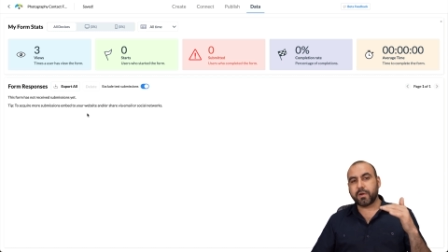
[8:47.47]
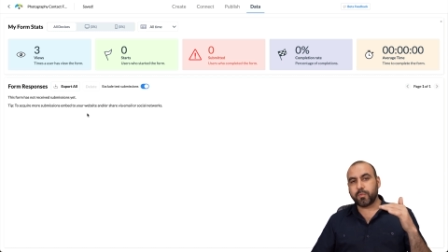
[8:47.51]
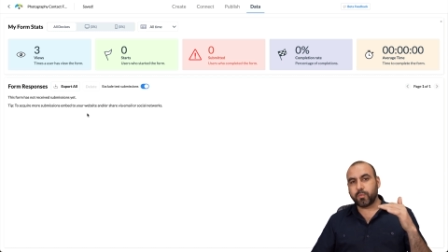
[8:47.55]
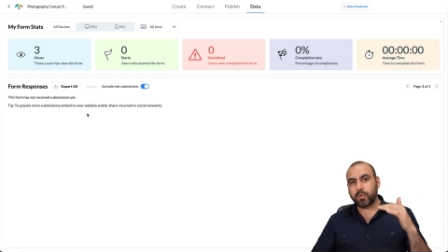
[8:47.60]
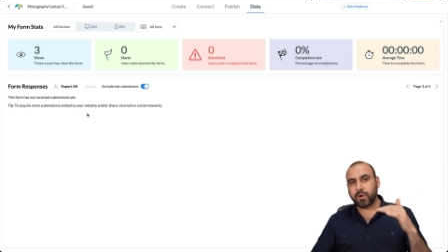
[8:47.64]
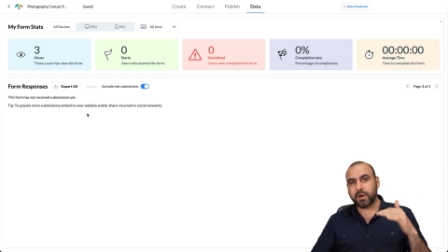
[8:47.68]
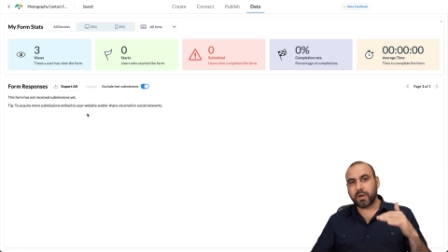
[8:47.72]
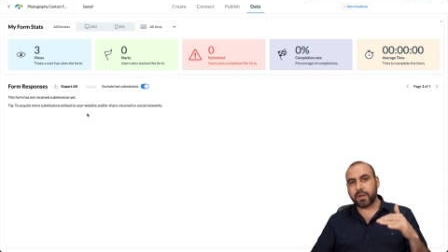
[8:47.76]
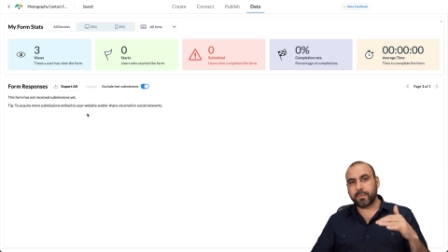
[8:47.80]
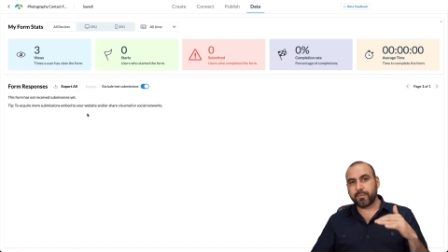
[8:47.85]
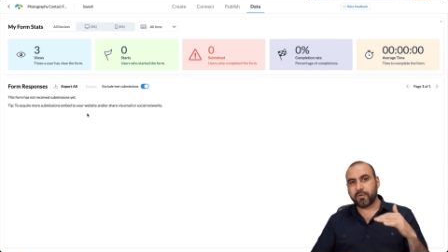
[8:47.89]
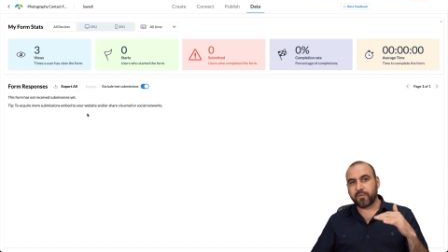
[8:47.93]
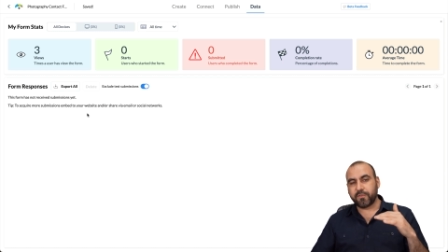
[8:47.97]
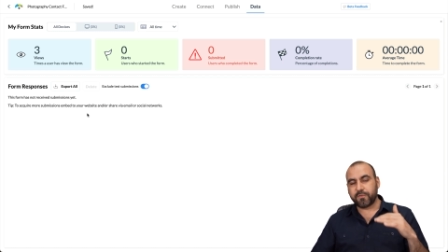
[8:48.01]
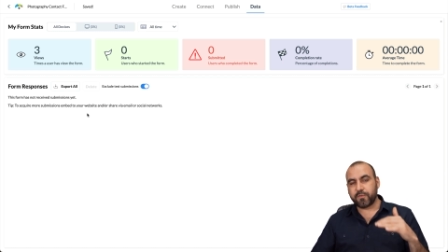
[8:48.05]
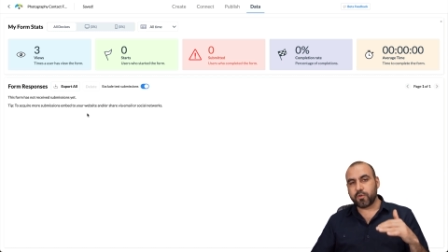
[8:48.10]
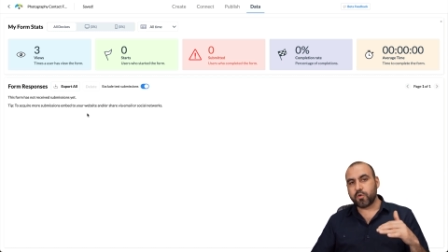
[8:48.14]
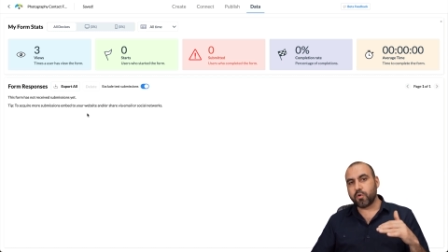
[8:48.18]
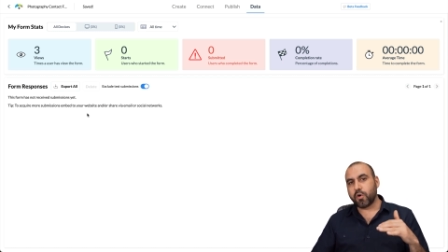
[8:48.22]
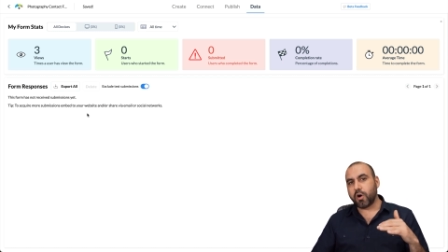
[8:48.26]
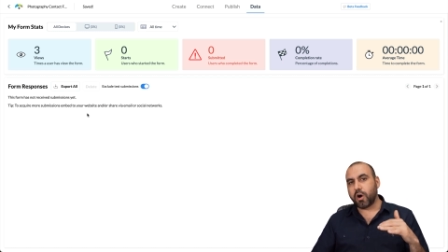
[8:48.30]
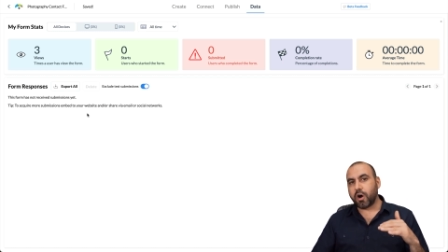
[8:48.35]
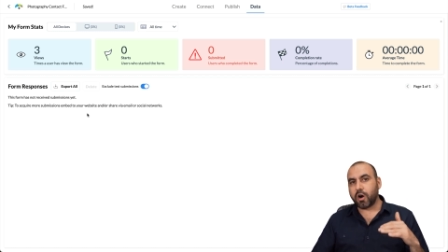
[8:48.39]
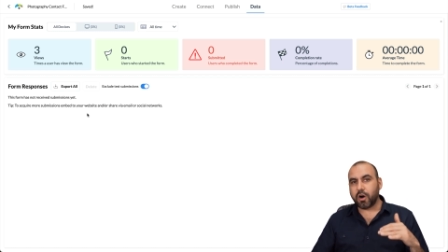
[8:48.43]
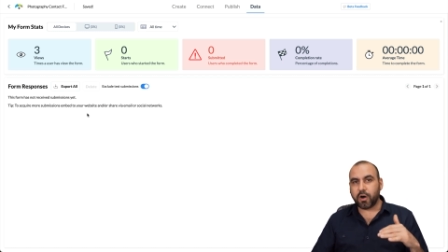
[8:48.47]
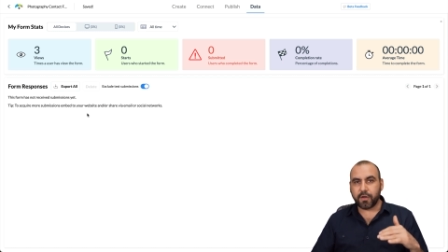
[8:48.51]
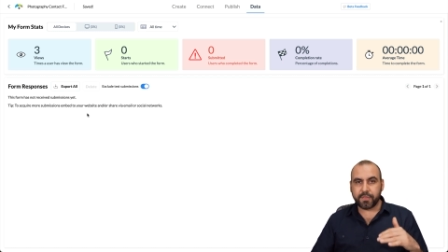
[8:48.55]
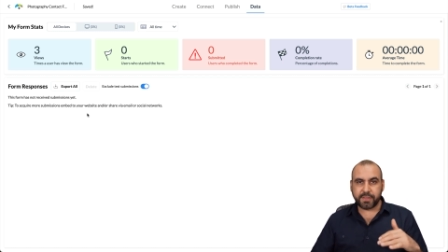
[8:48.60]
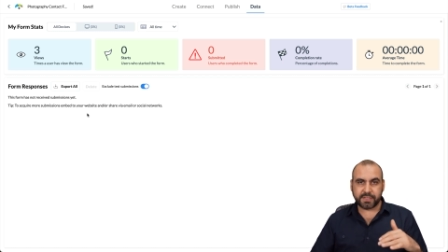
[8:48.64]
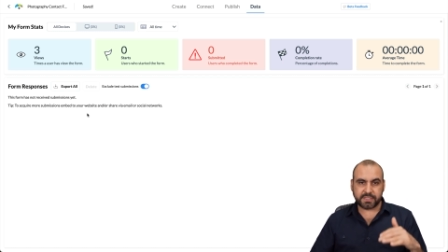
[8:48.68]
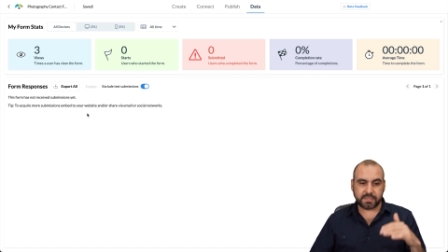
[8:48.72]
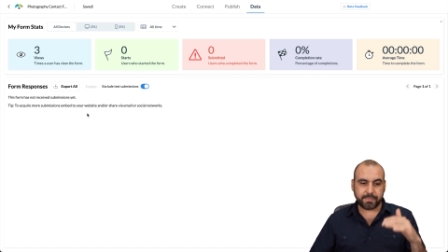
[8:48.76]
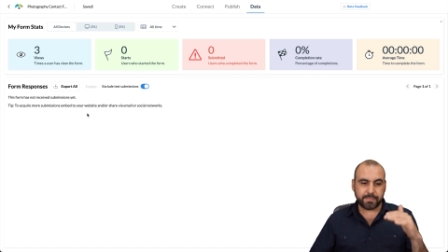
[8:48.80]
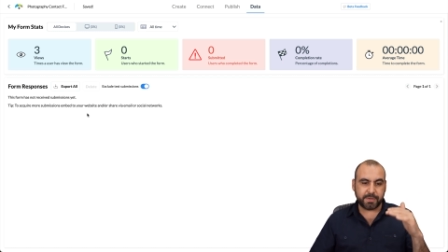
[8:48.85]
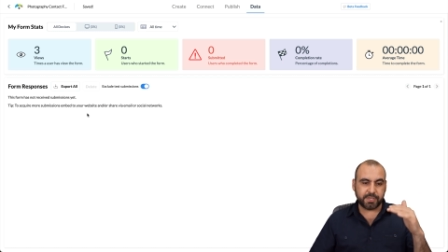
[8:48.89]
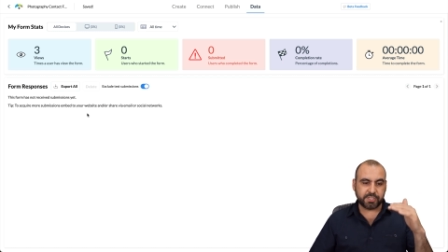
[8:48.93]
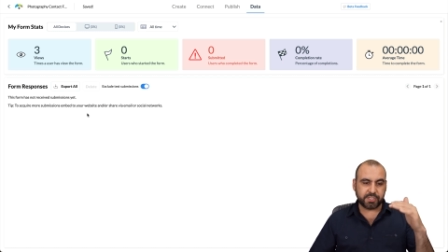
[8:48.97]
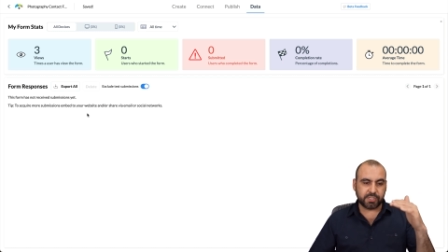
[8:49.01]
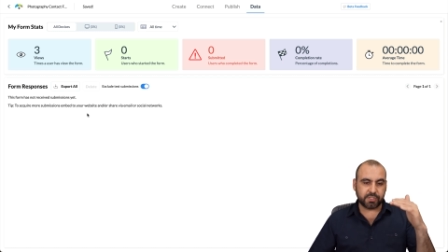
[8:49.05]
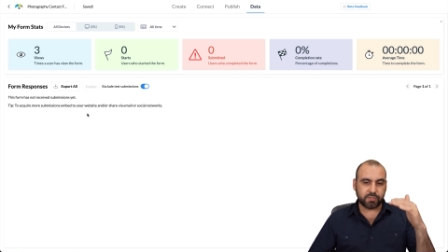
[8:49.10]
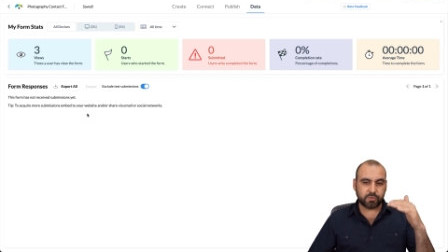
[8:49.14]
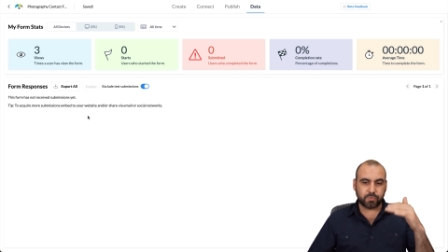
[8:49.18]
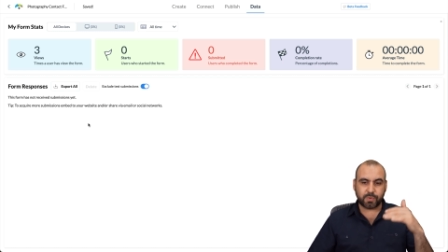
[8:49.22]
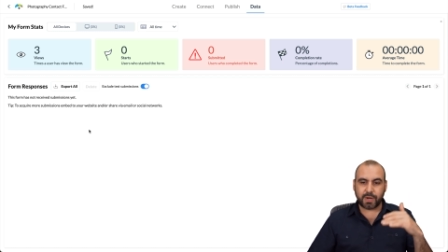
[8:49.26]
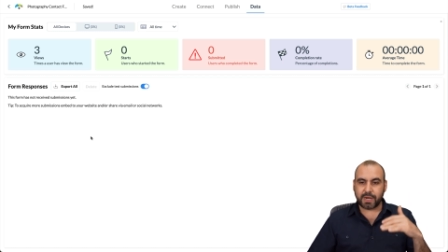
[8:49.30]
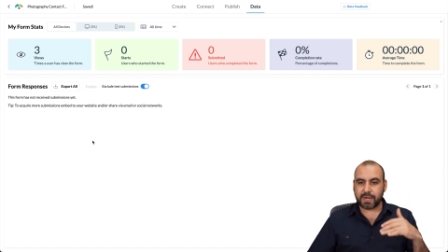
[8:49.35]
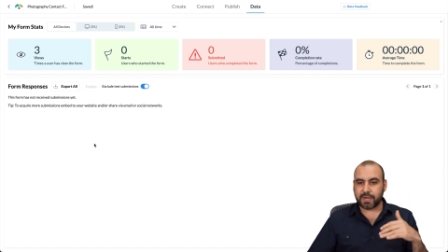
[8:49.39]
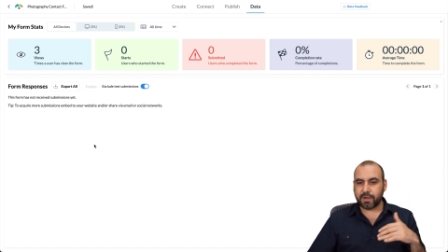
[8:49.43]
are able to view all the
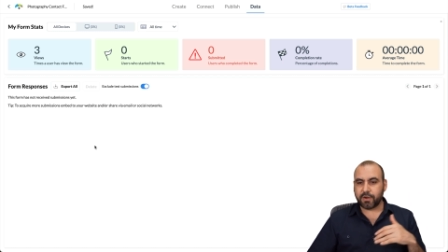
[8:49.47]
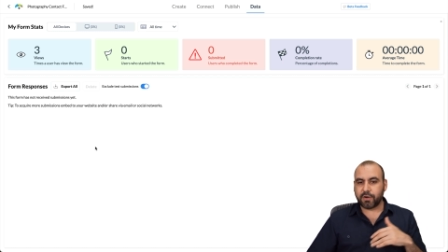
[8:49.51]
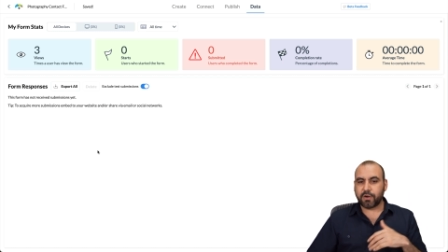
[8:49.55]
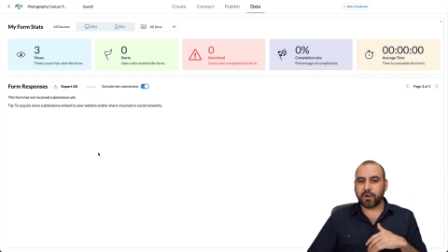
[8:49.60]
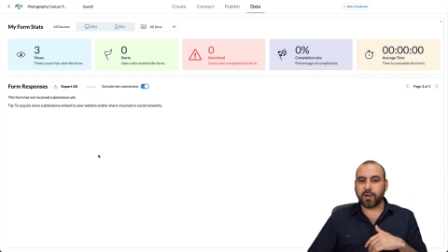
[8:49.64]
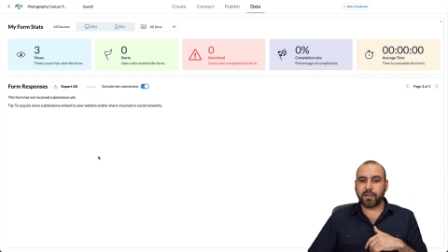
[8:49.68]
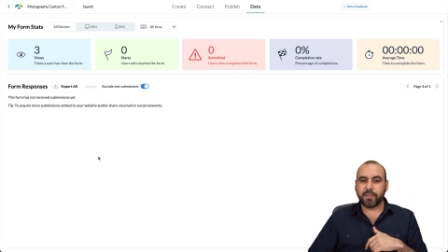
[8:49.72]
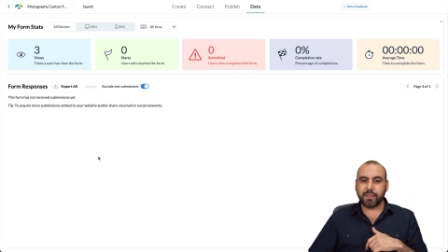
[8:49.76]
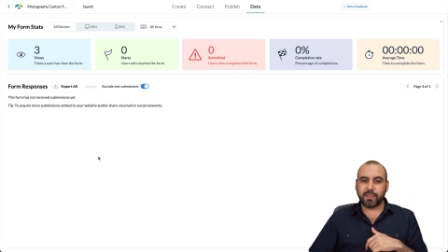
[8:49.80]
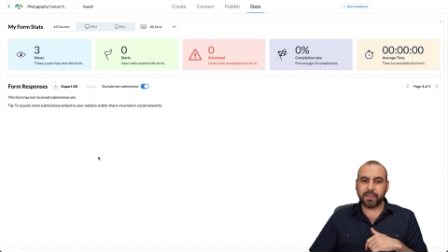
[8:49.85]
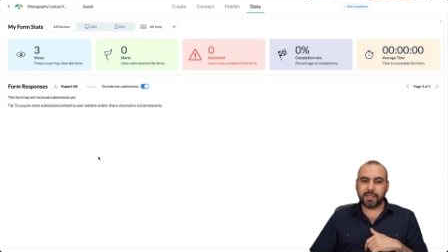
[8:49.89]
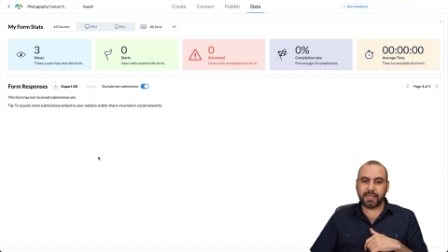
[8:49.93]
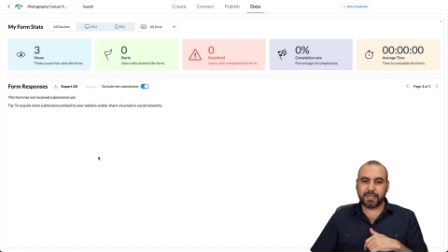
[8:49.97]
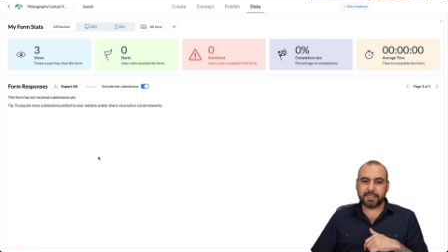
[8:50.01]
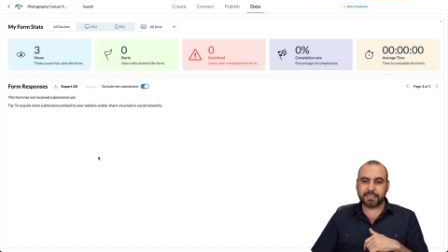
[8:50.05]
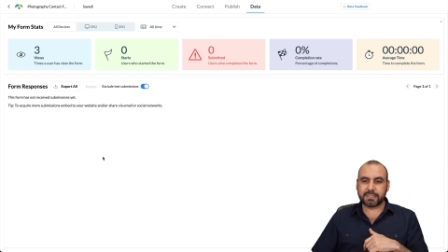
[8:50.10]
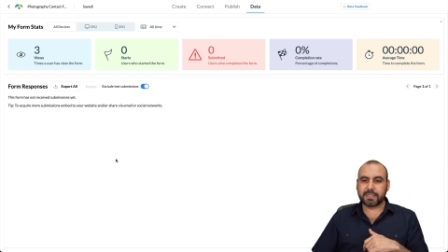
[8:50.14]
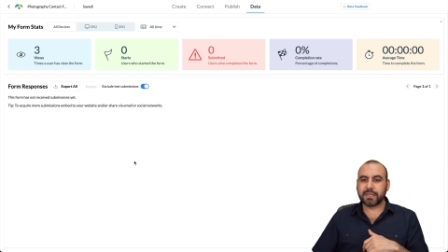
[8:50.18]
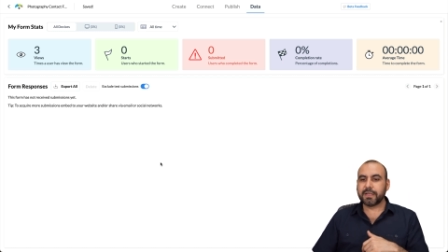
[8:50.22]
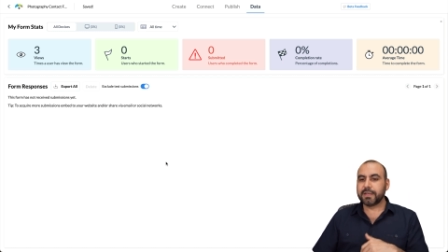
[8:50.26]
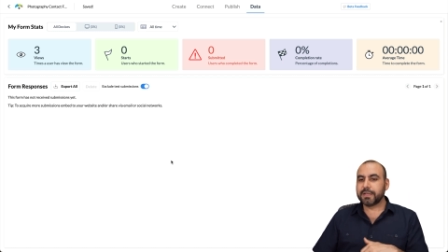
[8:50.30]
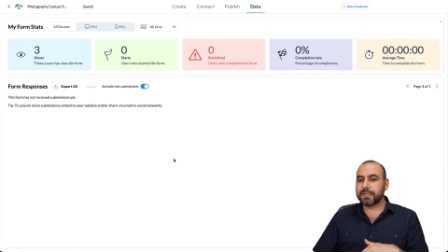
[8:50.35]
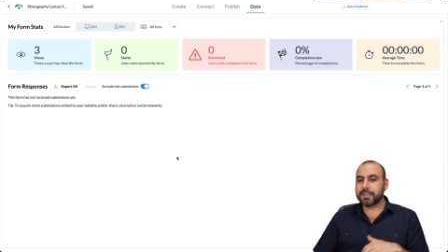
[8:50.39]
submissions right here on the list.